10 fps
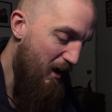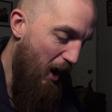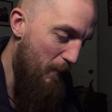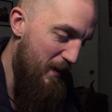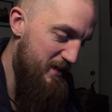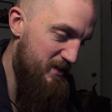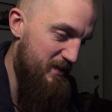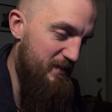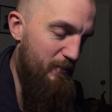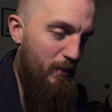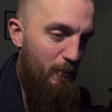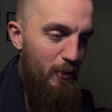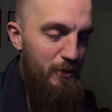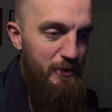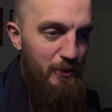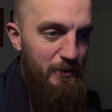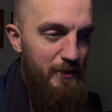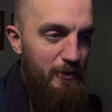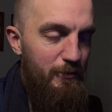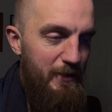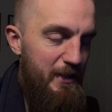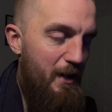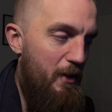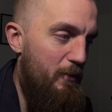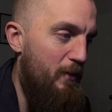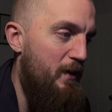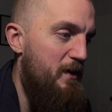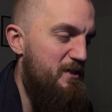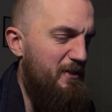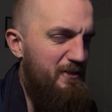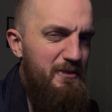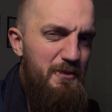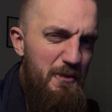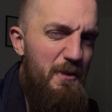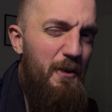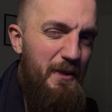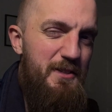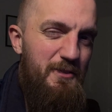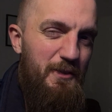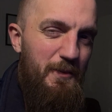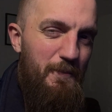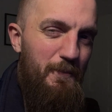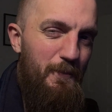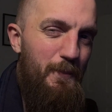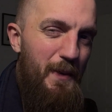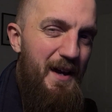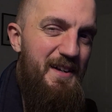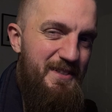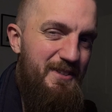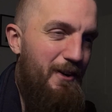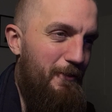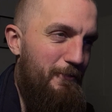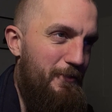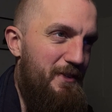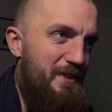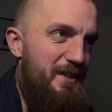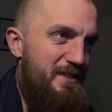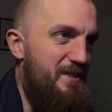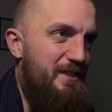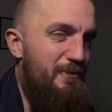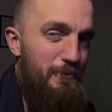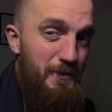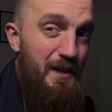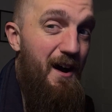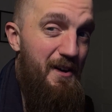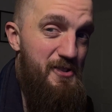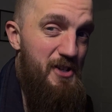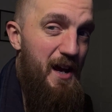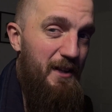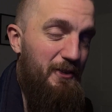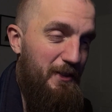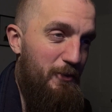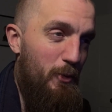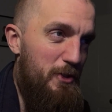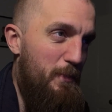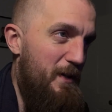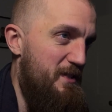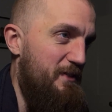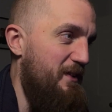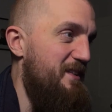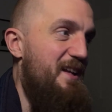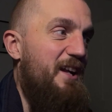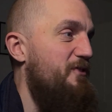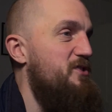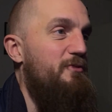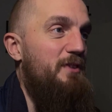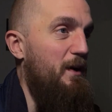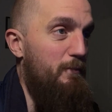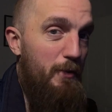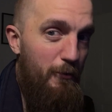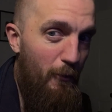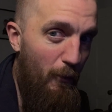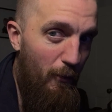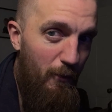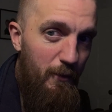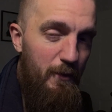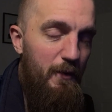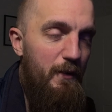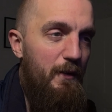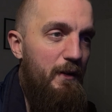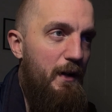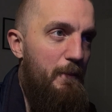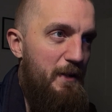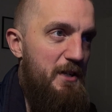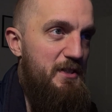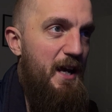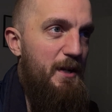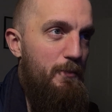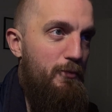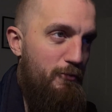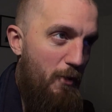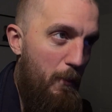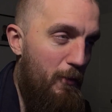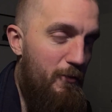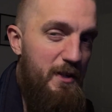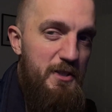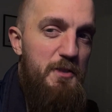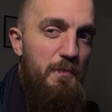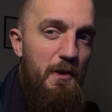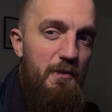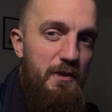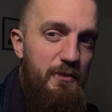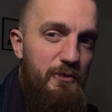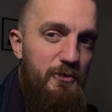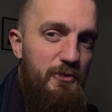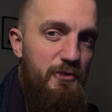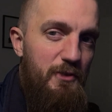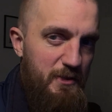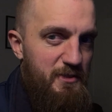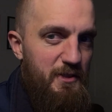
when we were doing the little video, so like, you do know there's like better stuff than this in VR chat. Like, if you want to play something none of us have done before, and actually had a proper experience, like as